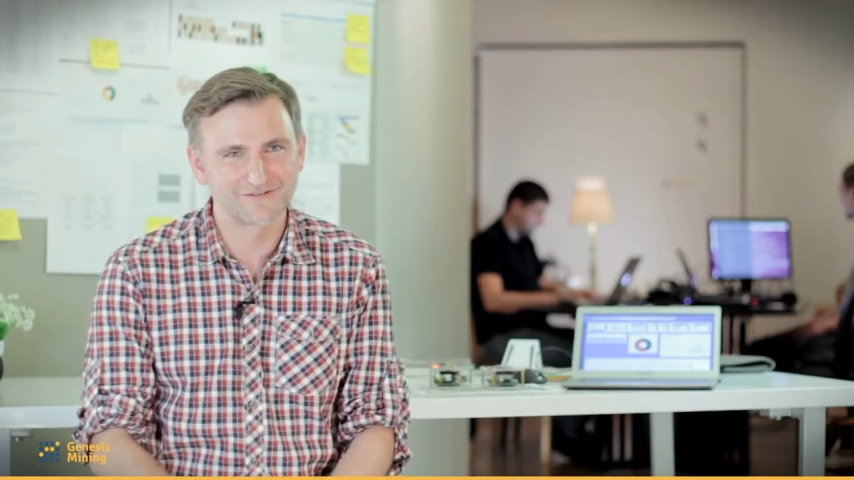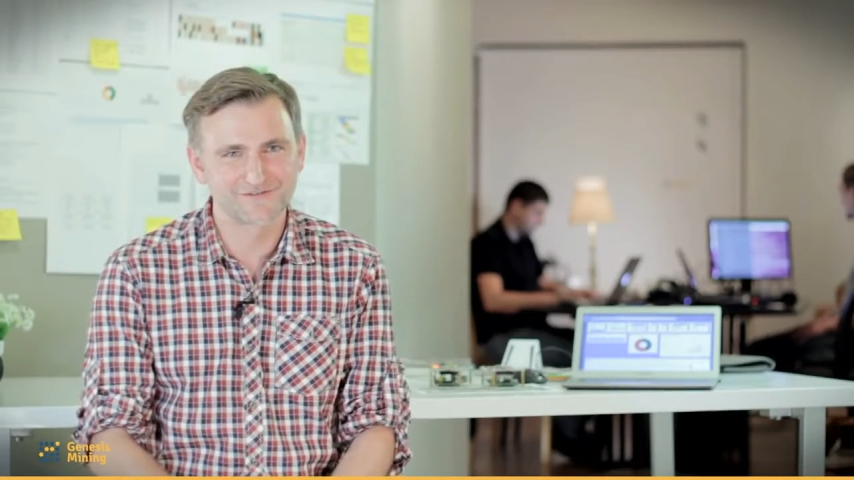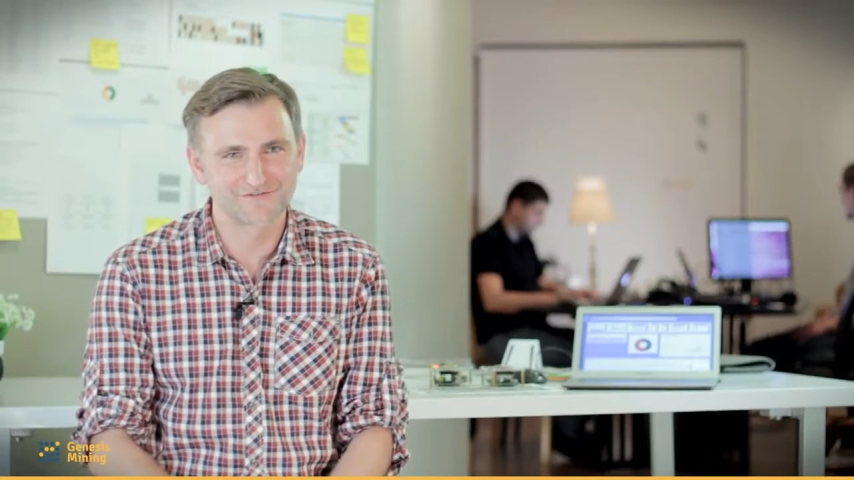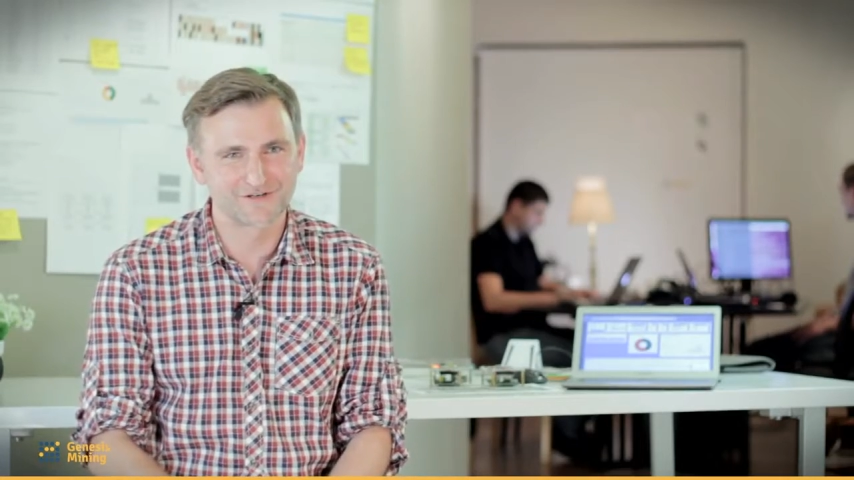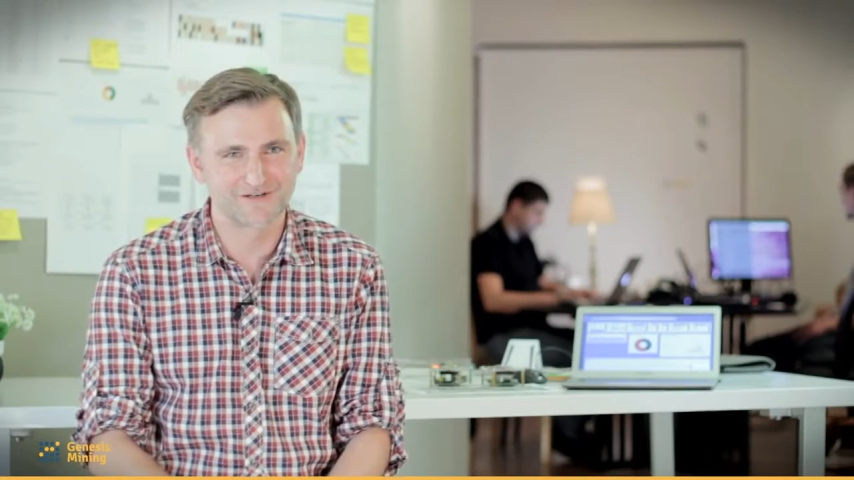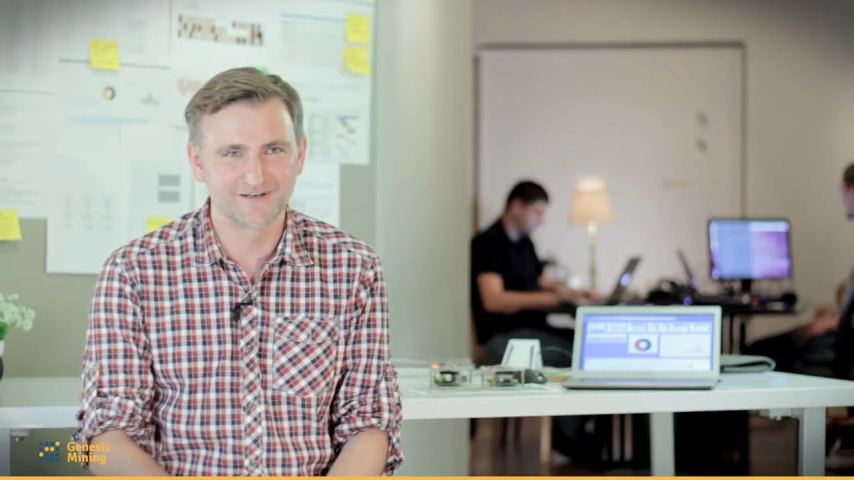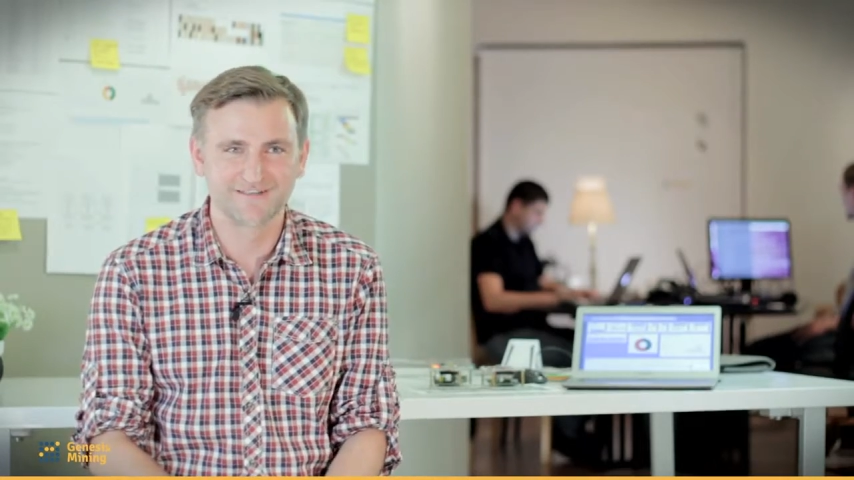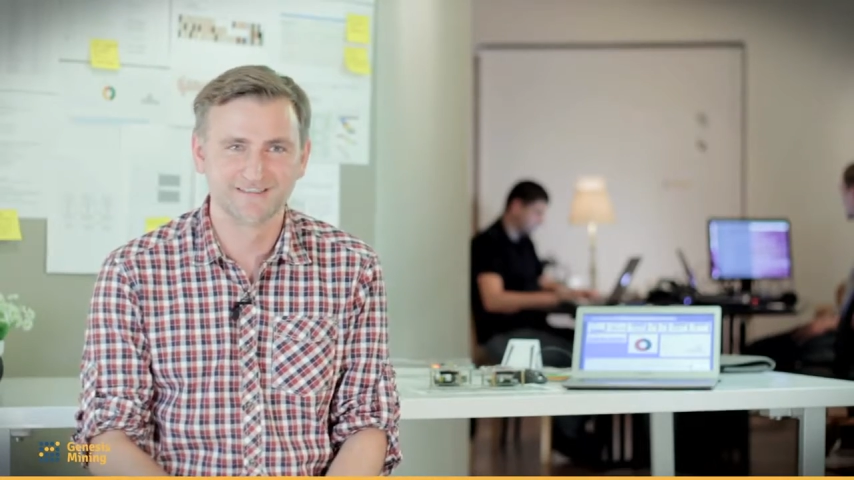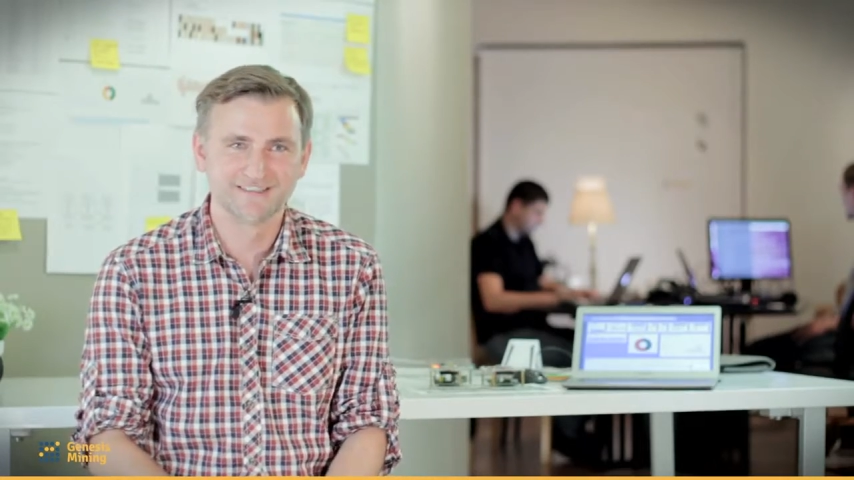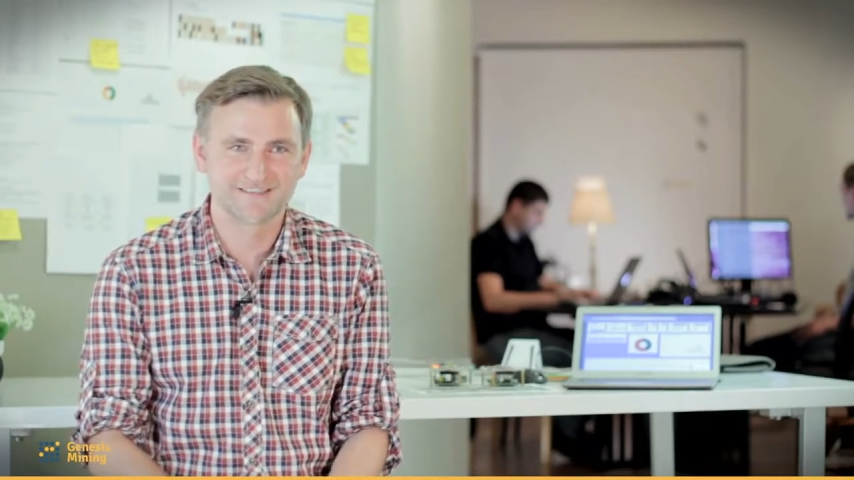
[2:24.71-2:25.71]
good for,
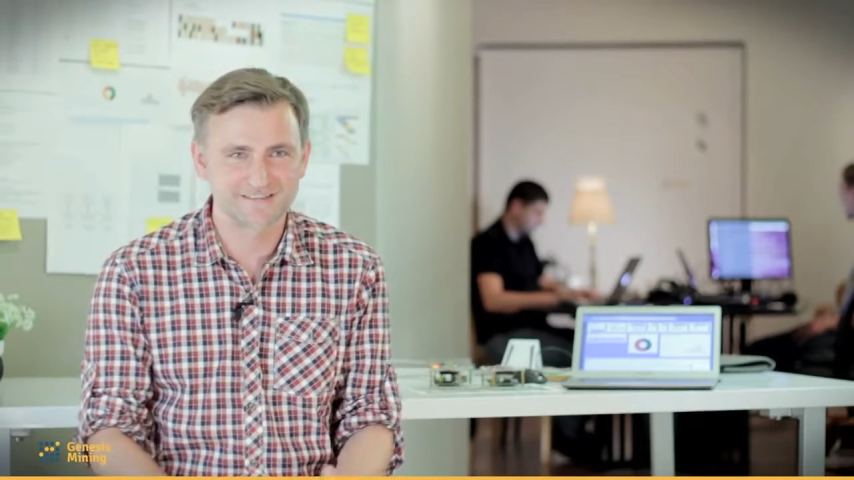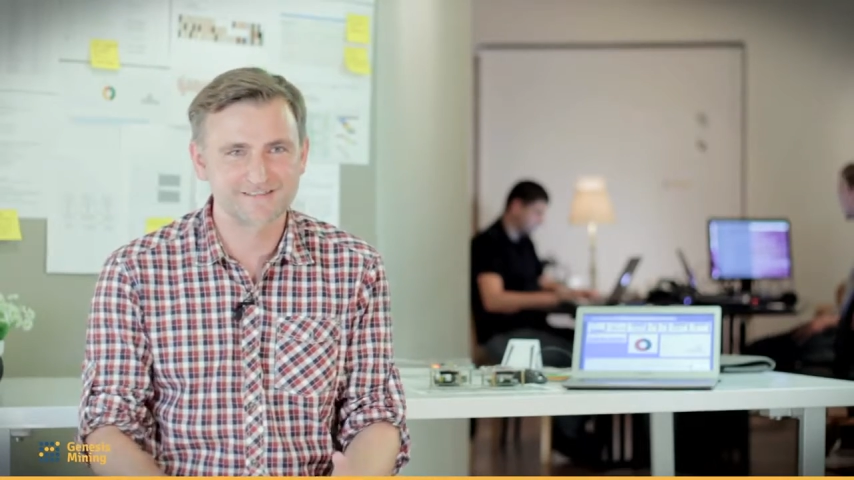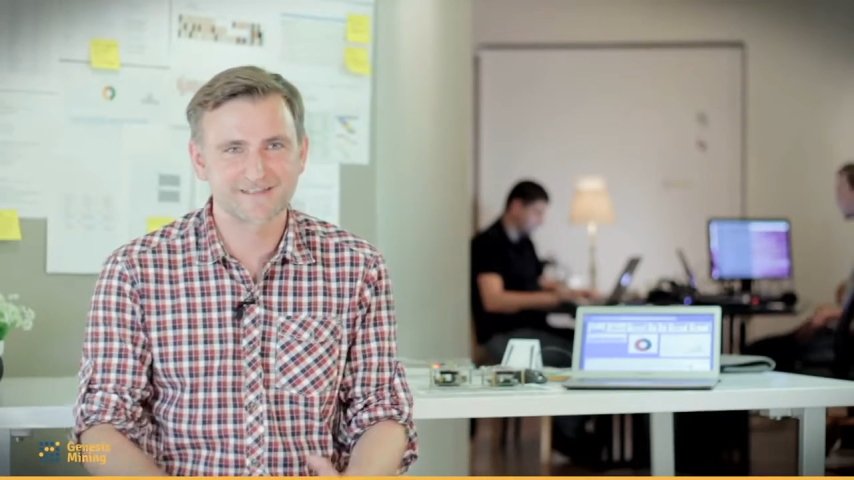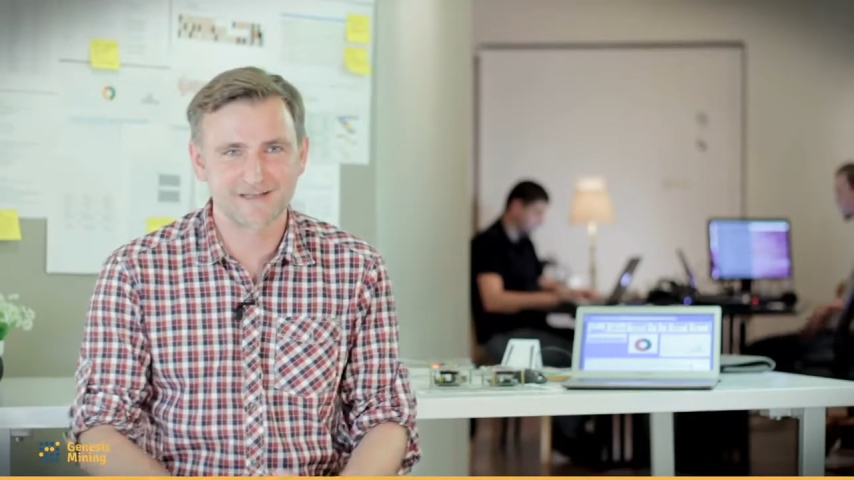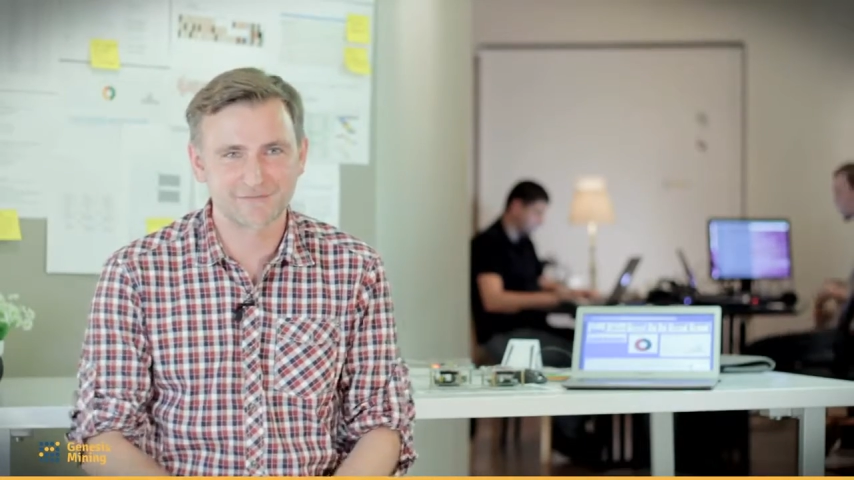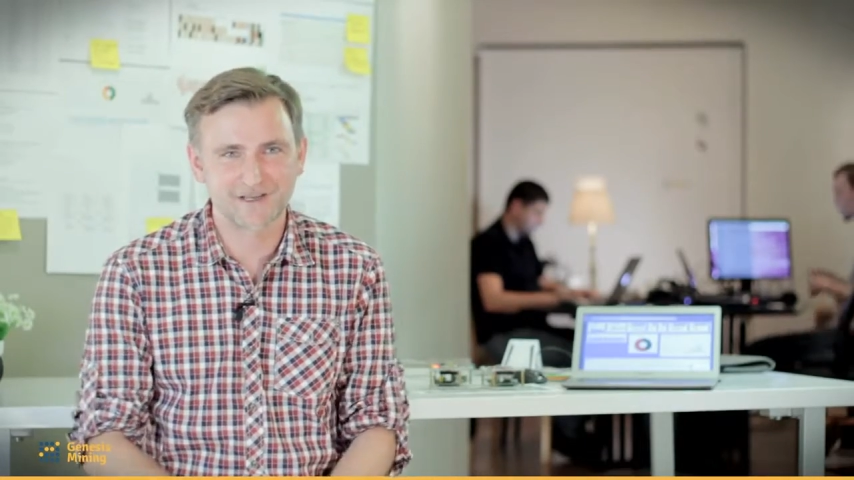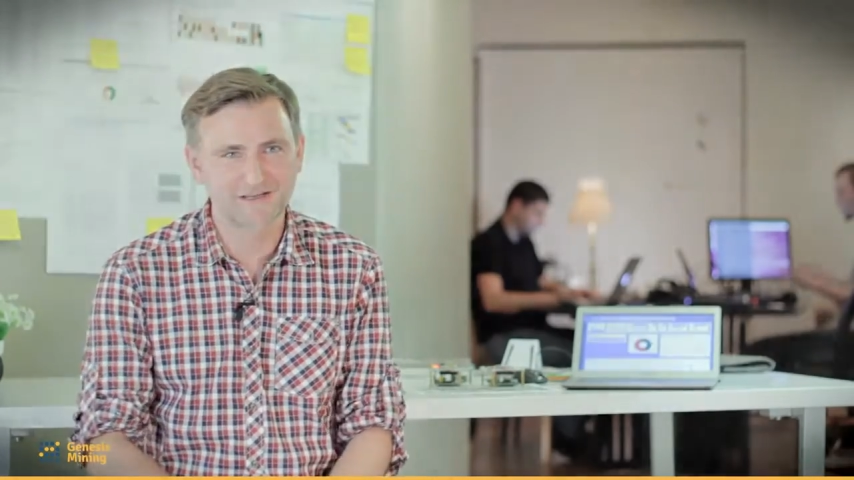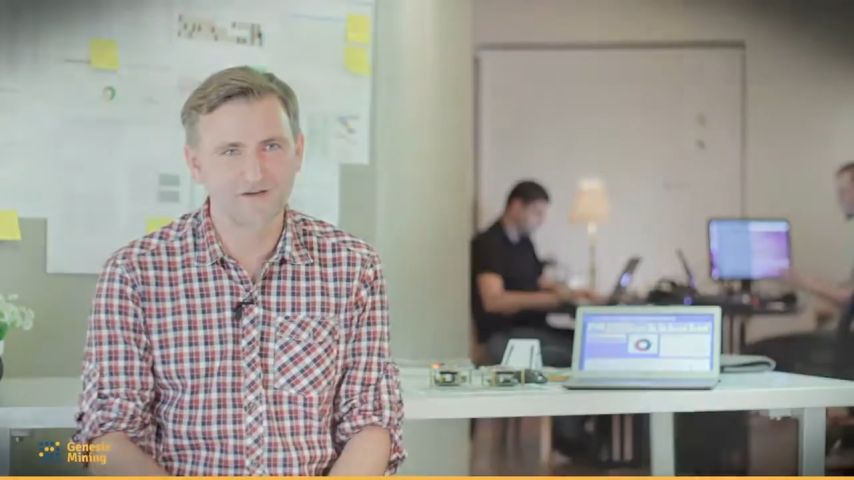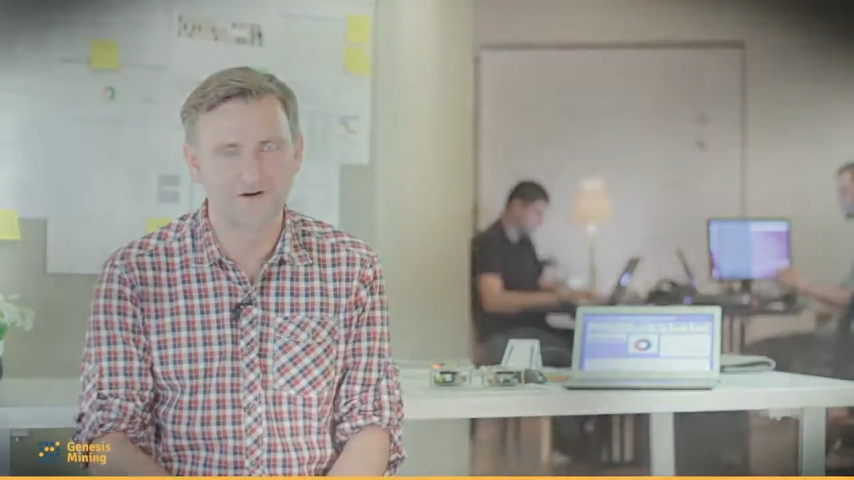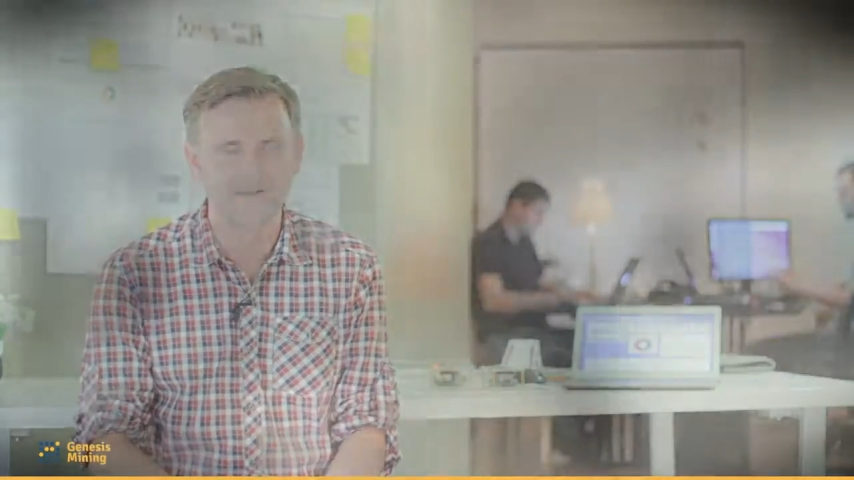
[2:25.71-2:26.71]
let's say, making